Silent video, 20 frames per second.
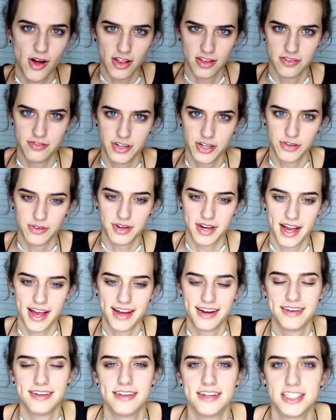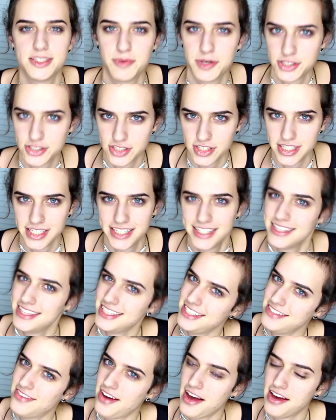all of you, and especially
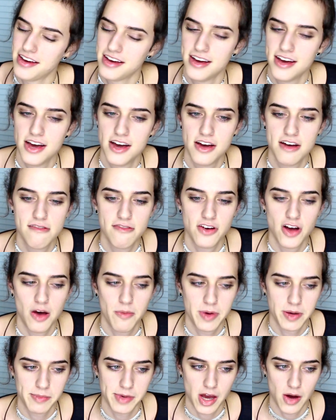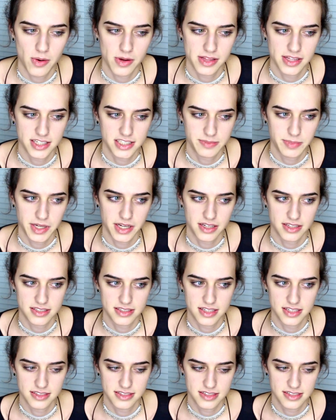Levi for helping me out with this, because
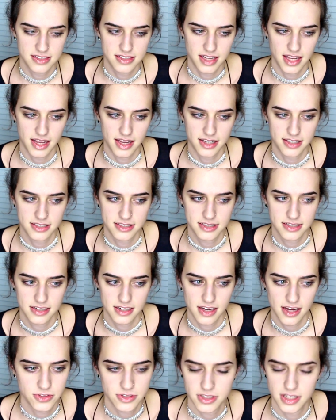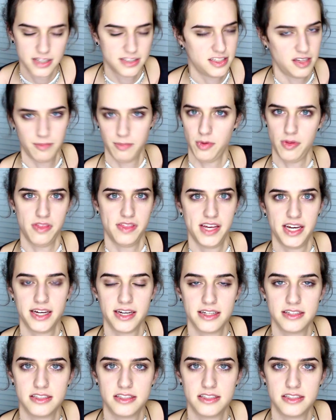this isn't a simple thing.